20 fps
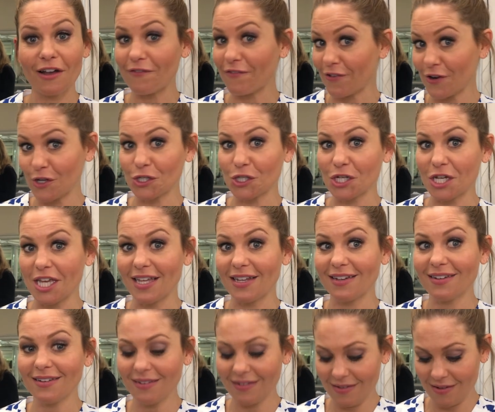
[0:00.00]

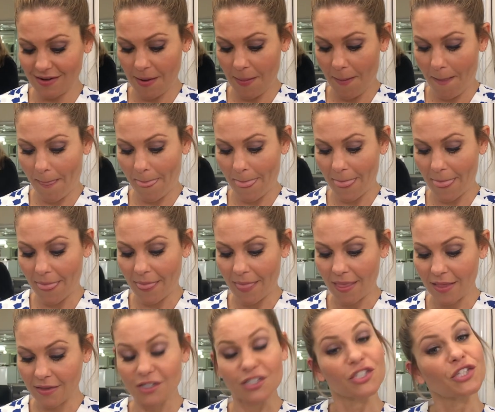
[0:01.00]
version.
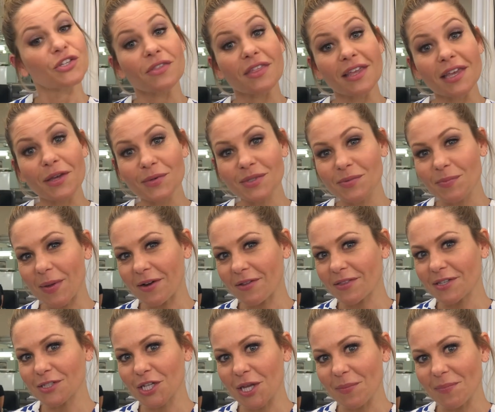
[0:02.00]
Do you think it was
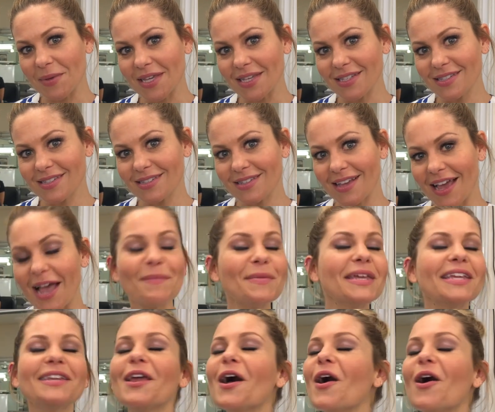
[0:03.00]
better than JP's? I
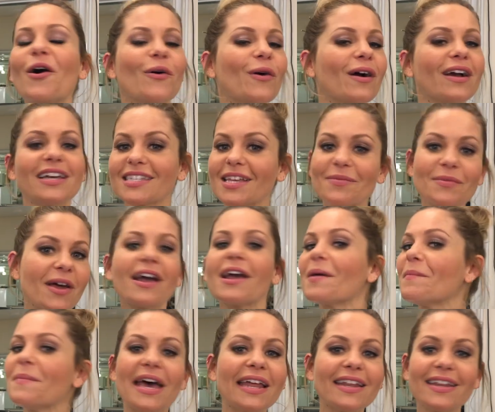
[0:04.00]
mean, no, because I'm
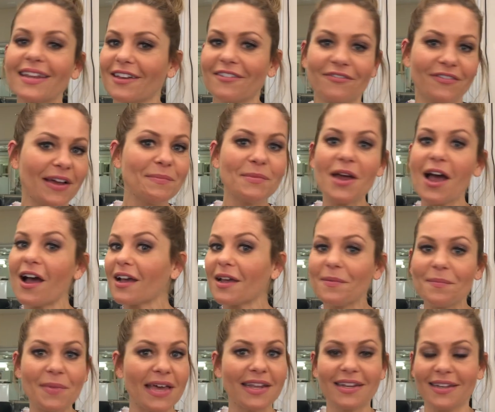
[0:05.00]
not competitive. I'm not
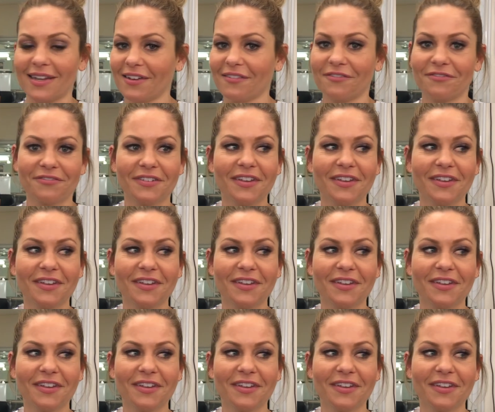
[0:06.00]
competitive.